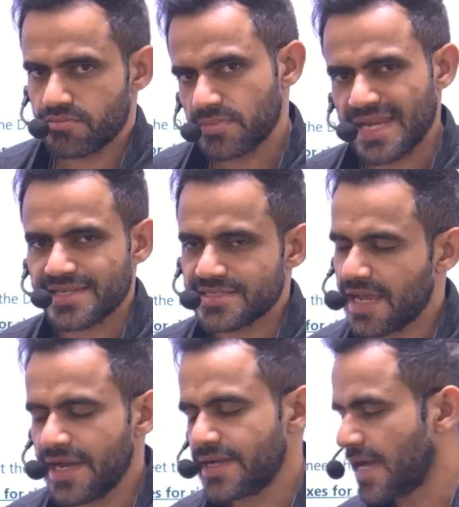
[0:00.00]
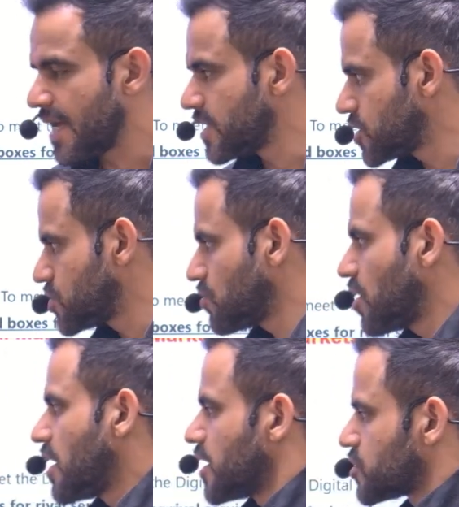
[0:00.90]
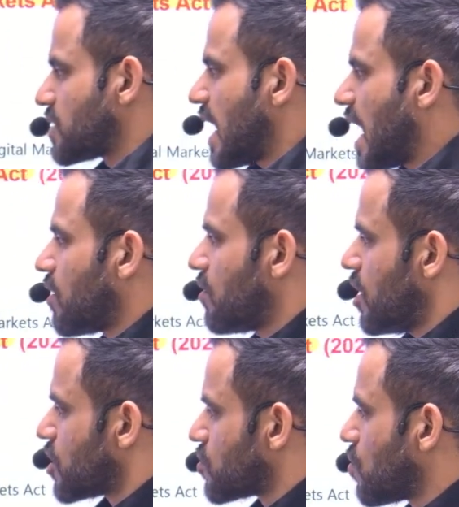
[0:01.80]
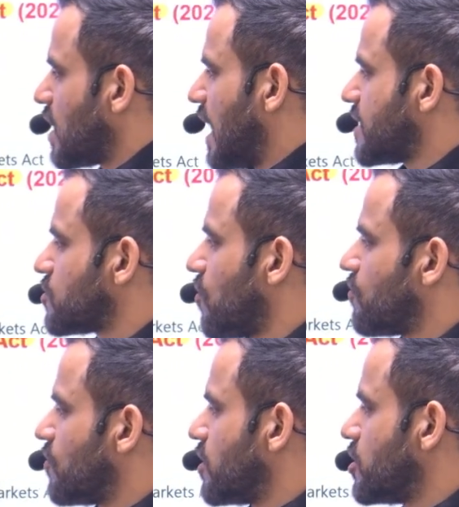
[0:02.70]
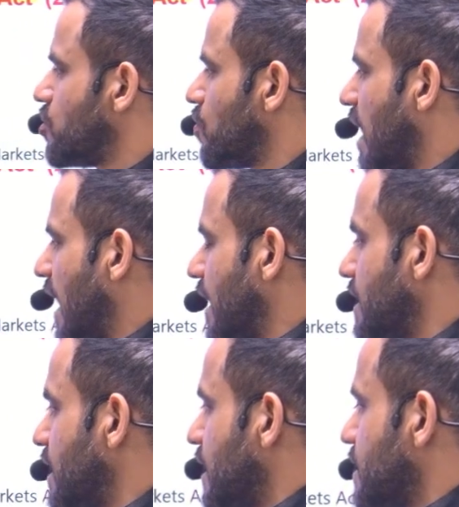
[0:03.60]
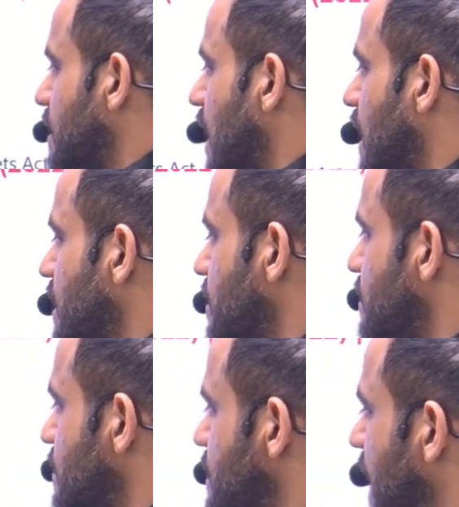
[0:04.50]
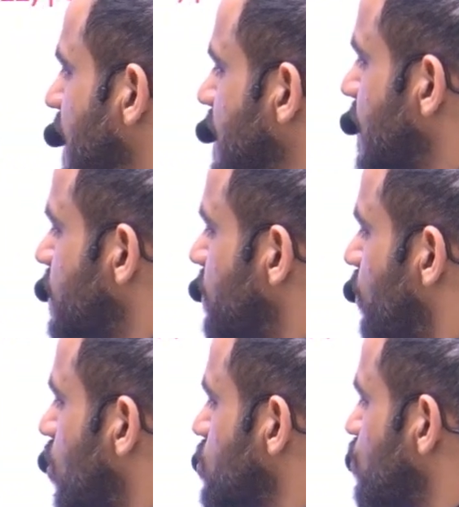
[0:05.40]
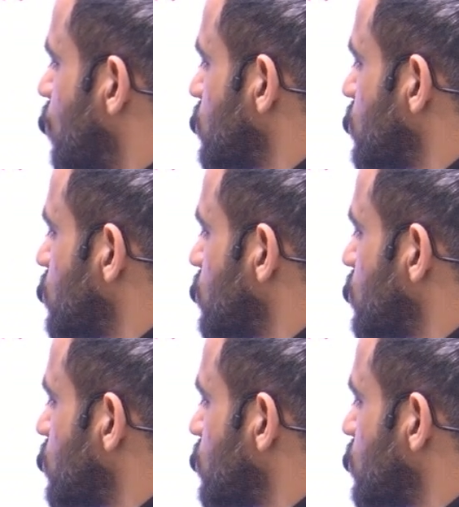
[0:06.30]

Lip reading: That is the entire issue. So now Google has offered to add the dedicated box for